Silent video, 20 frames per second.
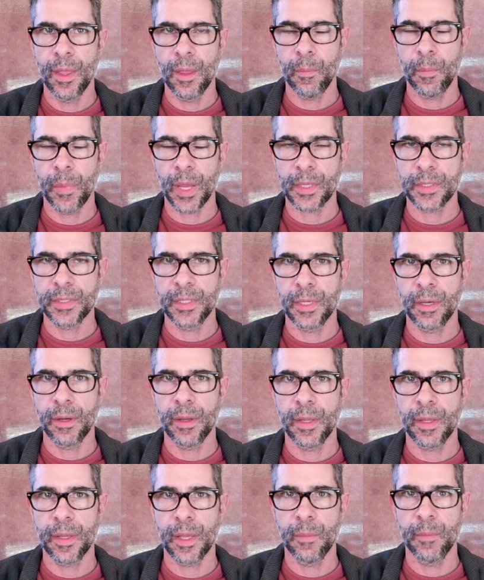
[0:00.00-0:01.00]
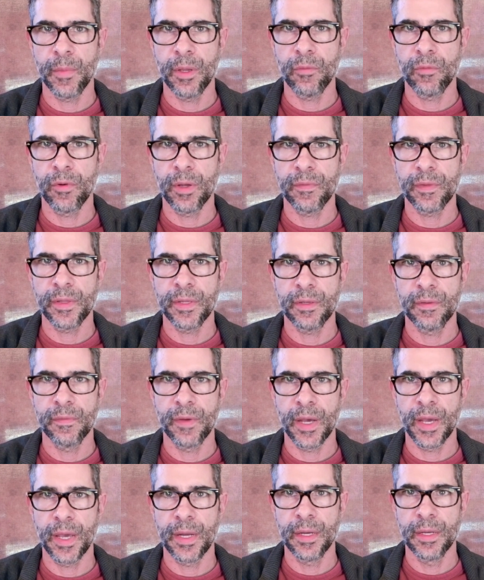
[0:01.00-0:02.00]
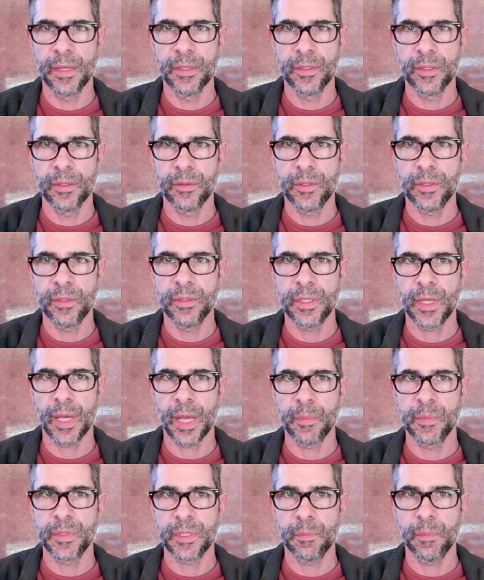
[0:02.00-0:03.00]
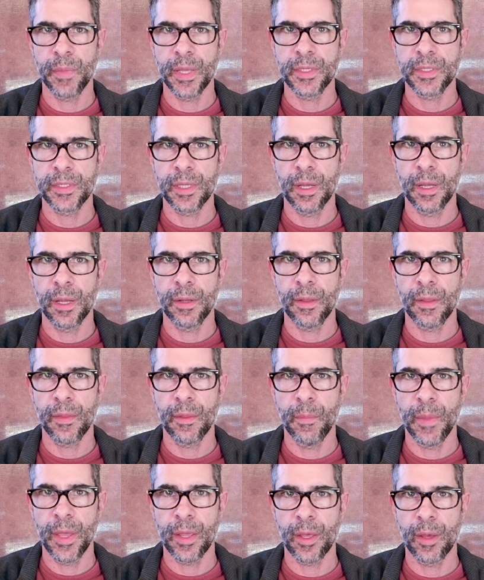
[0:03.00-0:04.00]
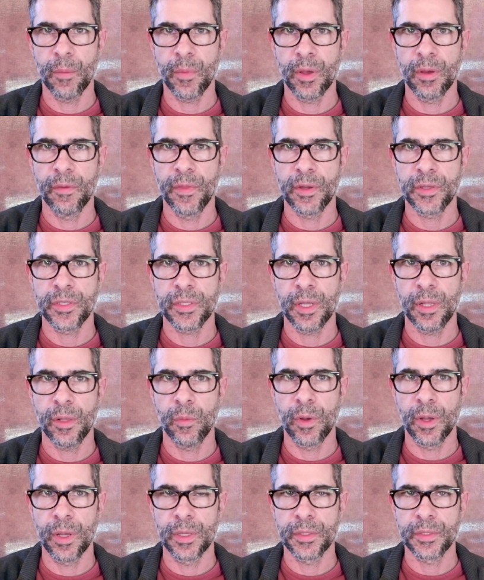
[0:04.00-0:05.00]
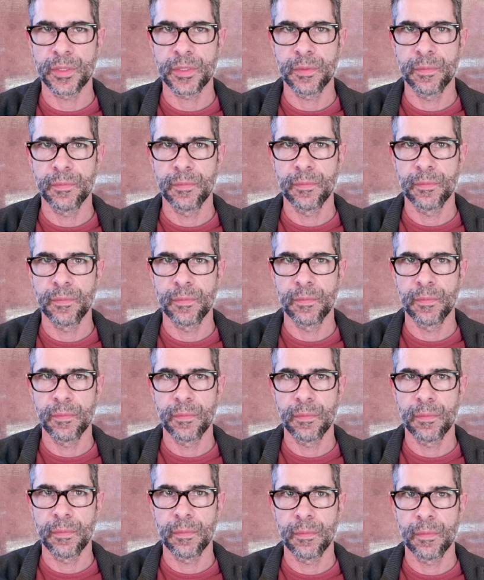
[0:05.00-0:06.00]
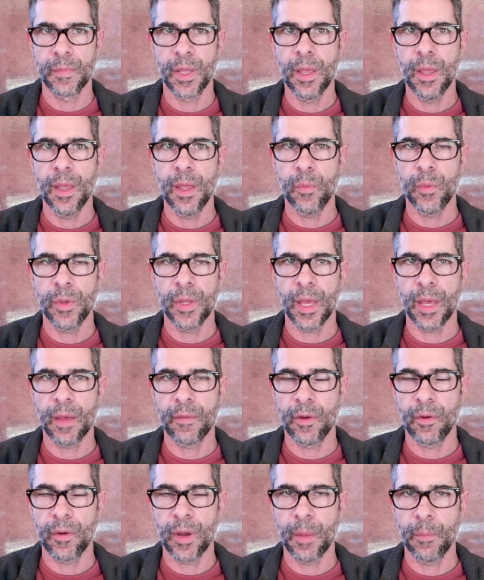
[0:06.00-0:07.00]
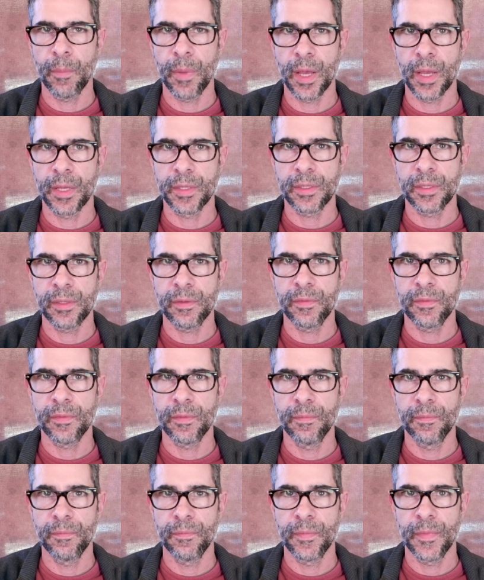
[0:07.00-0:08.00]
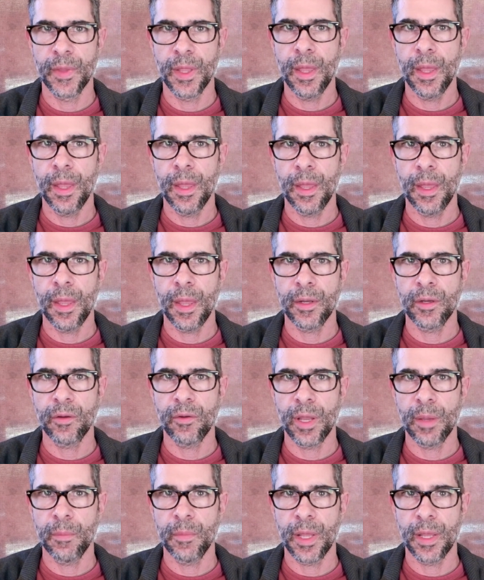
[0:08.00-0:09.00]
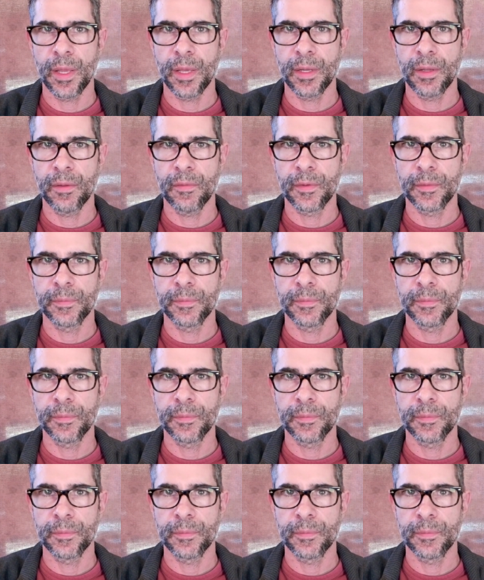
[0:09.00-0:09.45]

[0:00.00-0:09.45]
Bacteria can be roughly divided into two types based on the makeup of their cell walls. We have gram-positive and gram-negative.